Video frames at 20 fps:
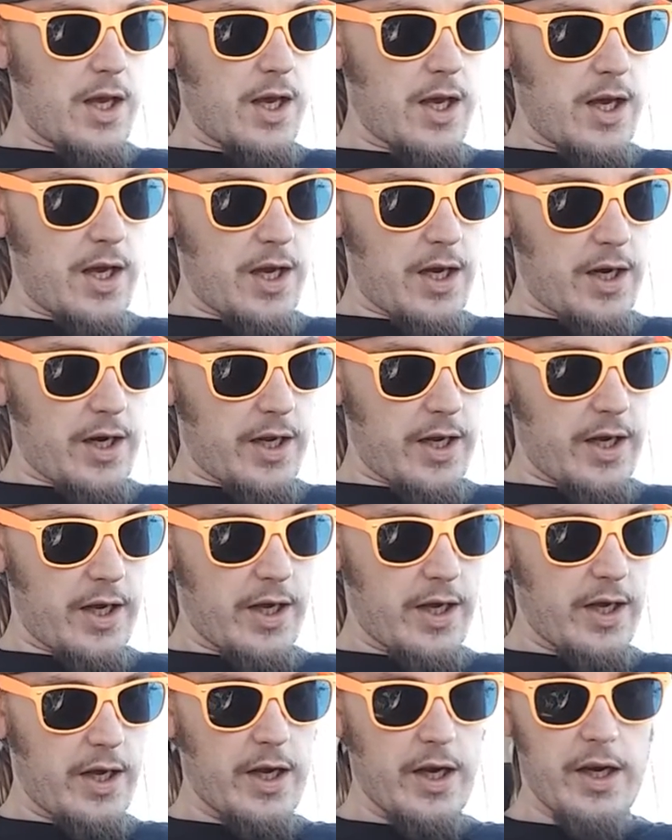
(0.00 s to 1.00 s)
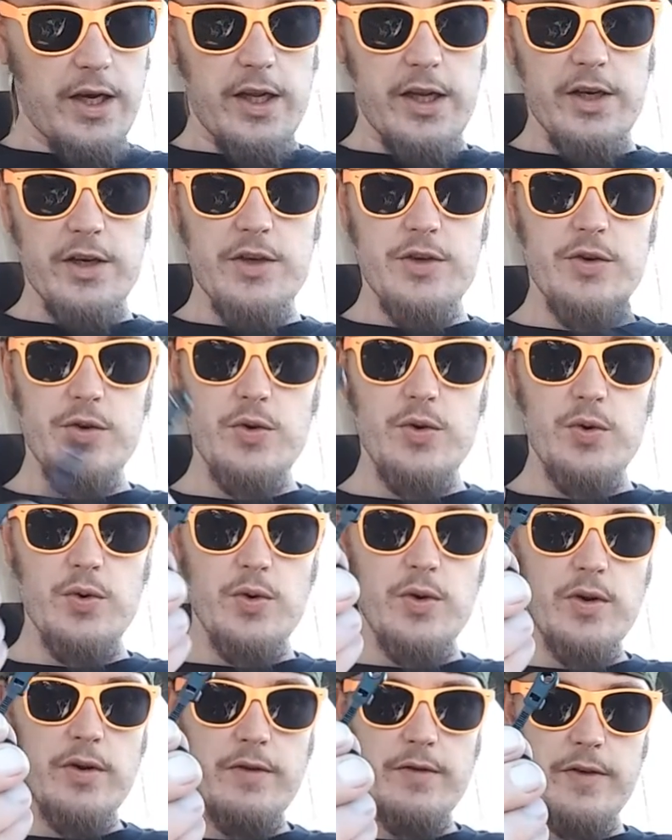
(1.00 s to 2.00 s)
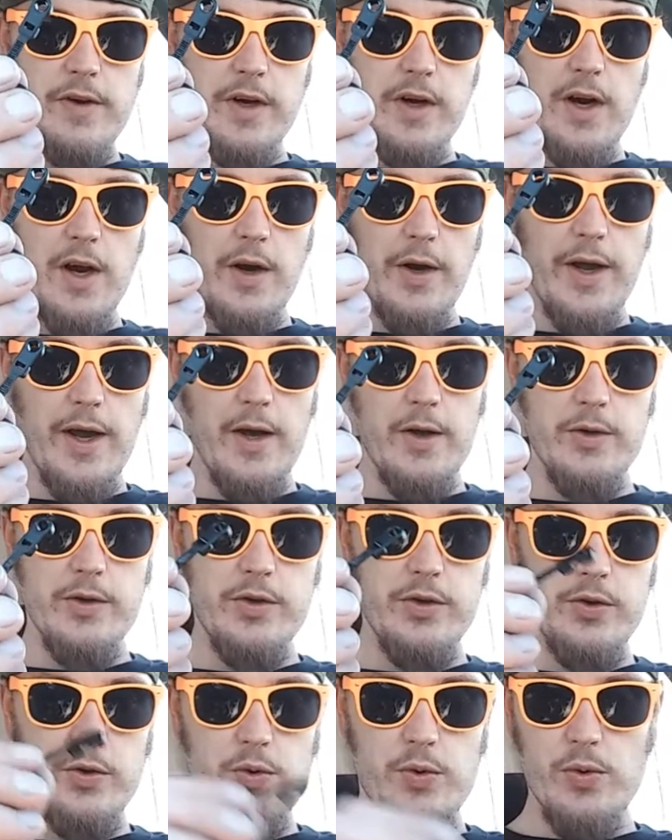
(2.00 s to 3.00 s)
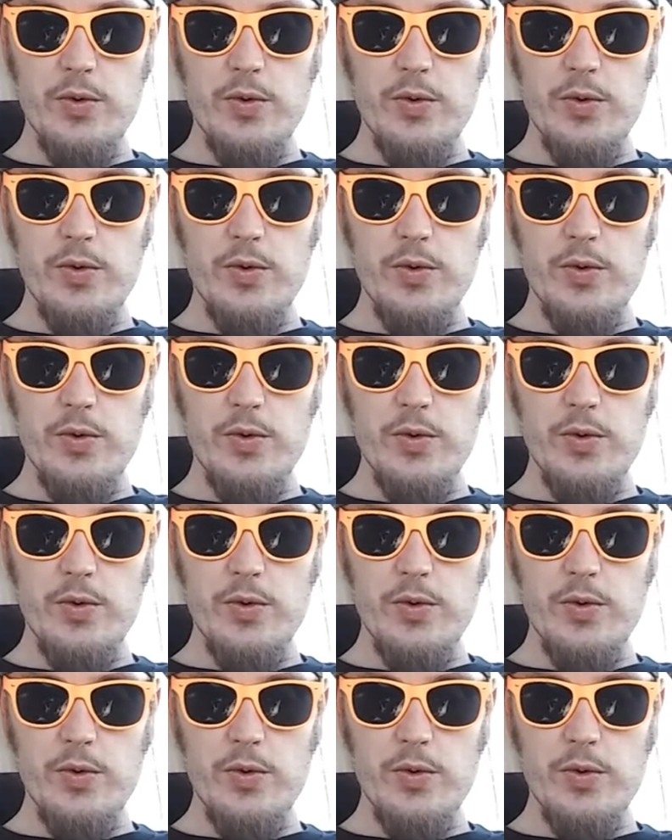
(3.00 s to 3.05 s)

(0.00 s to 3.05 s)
And I need to figure out how to